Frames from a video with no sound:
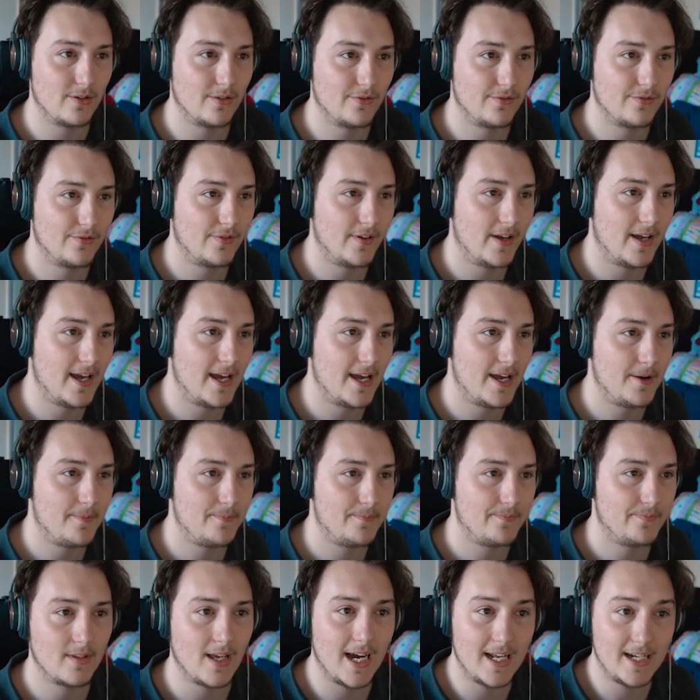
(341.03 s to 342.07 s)
of
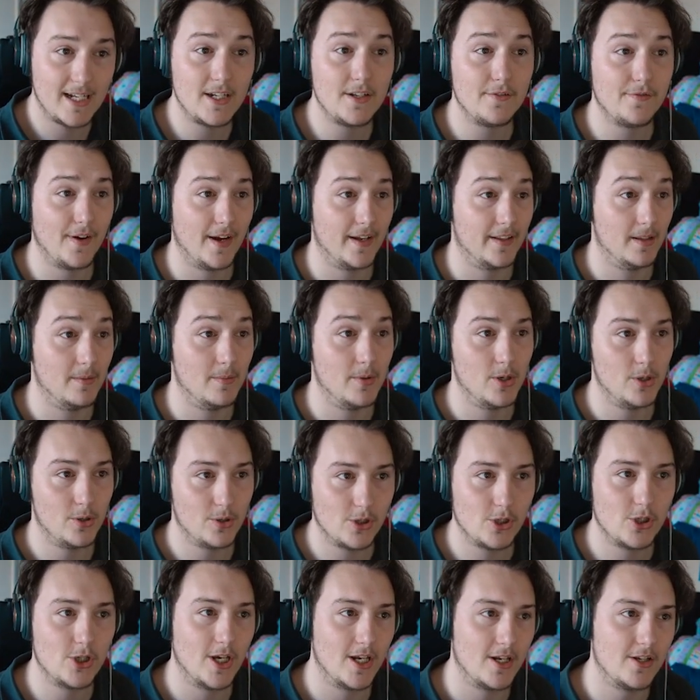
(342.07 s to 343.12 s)
identifying them, and you can
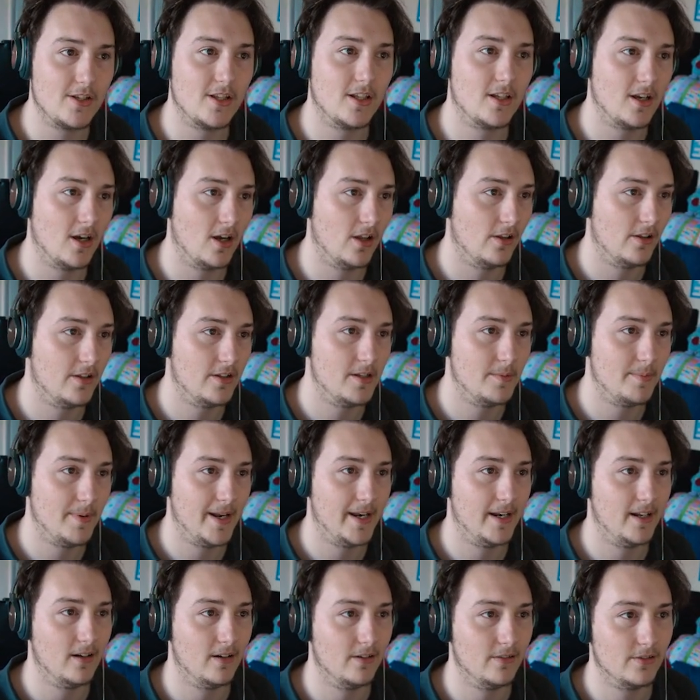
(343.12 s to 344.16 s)
change the color
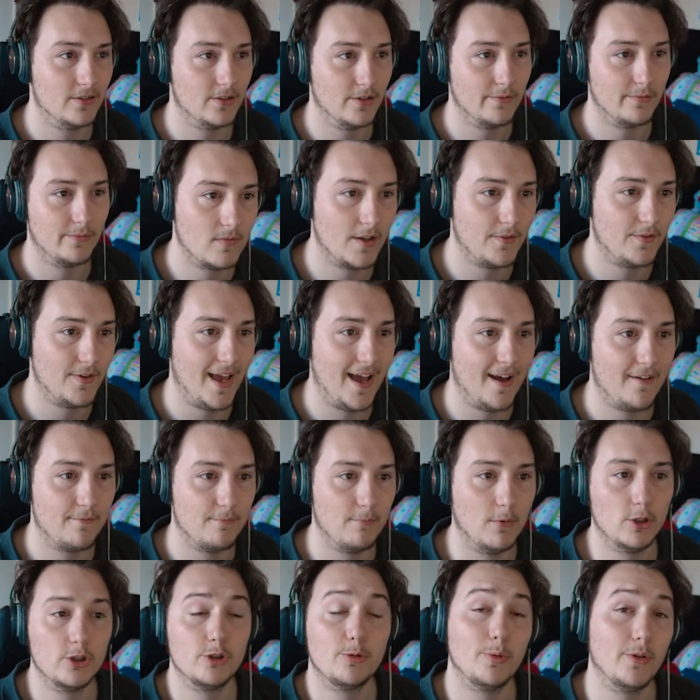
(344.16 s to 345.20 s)
depending on sort of if you have
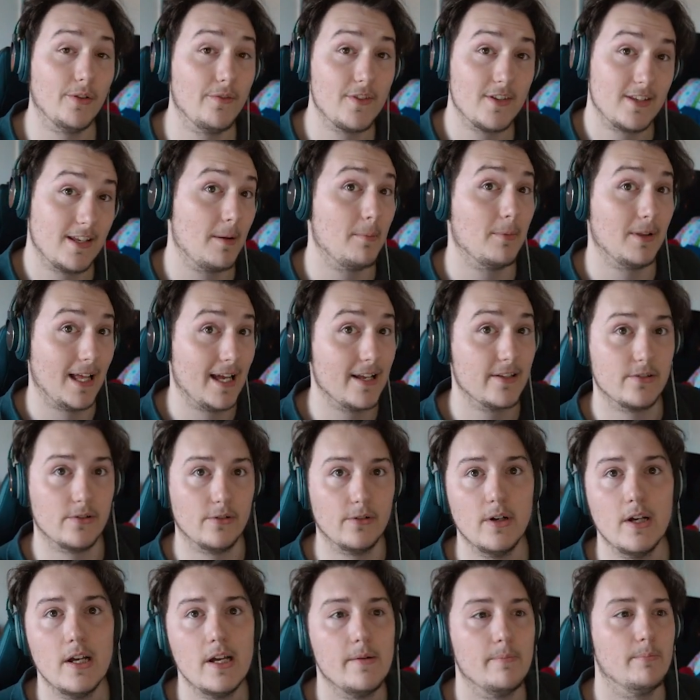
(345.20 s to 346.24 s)
multiple of the same class or
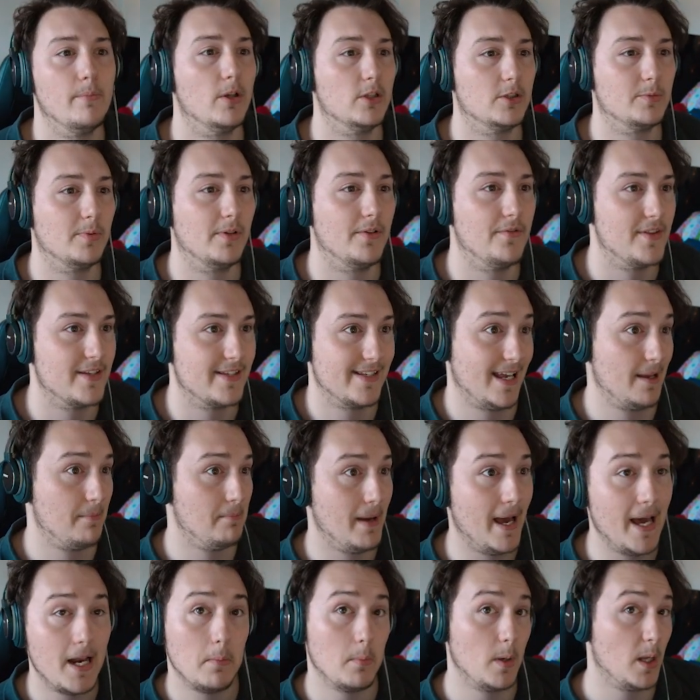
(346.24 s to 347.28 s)
multiple of the same
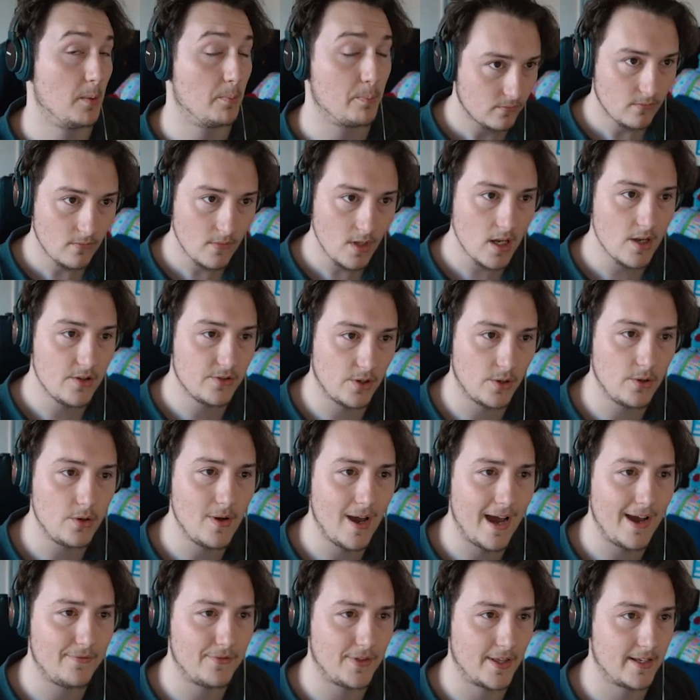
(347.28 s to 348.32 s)
enemy. So you
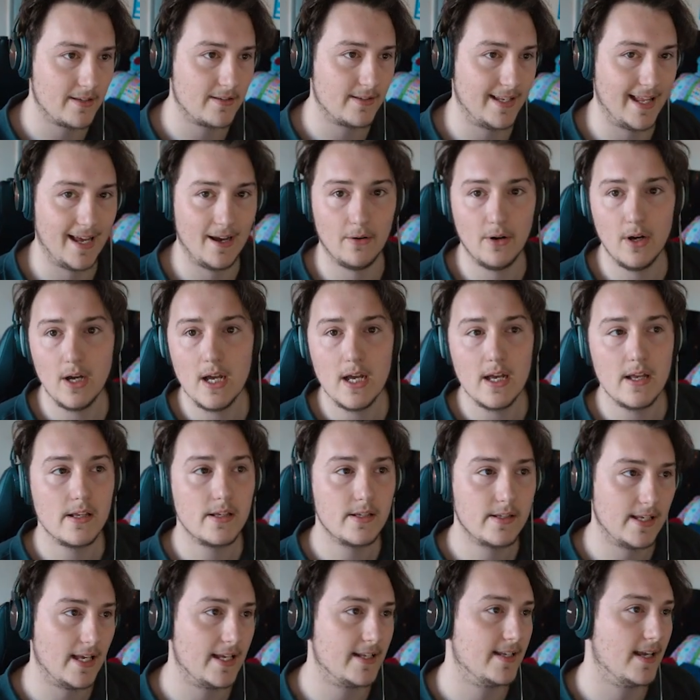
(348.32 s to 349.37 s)
have this now
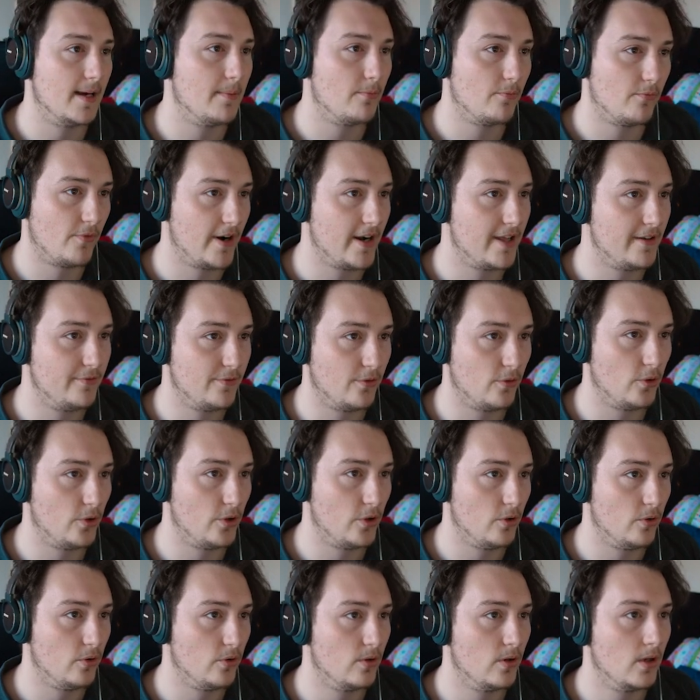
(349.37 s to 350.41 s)
set up ready for
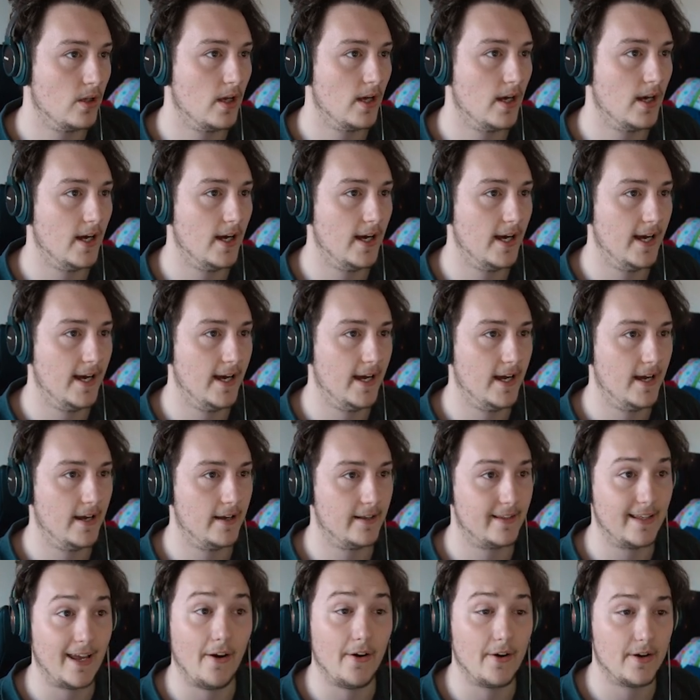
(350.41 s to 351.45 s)
your
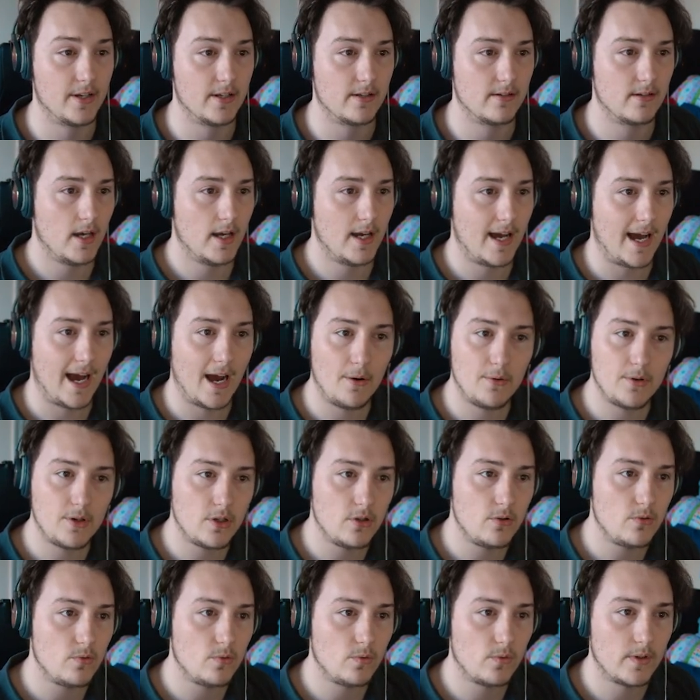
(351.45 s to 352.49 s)
characters. How do
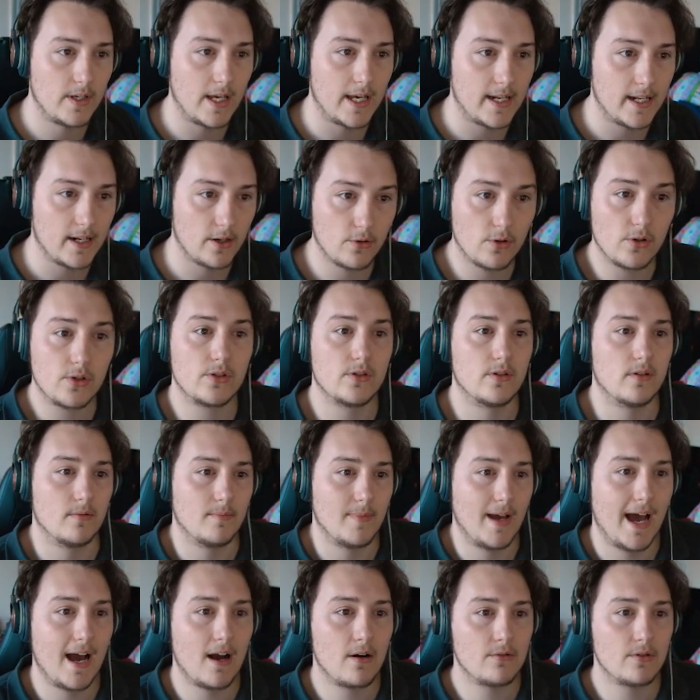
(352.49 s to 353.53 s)
you get it across to them?
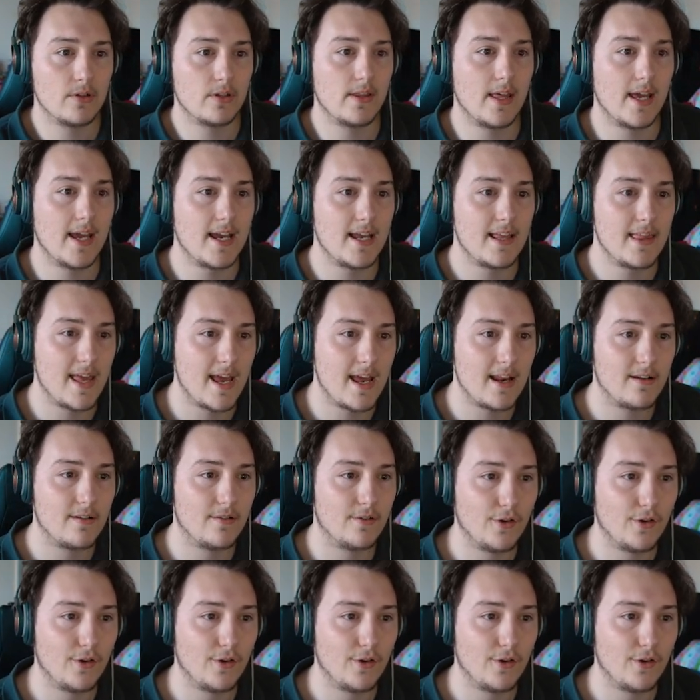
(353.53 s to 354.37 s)
How do they then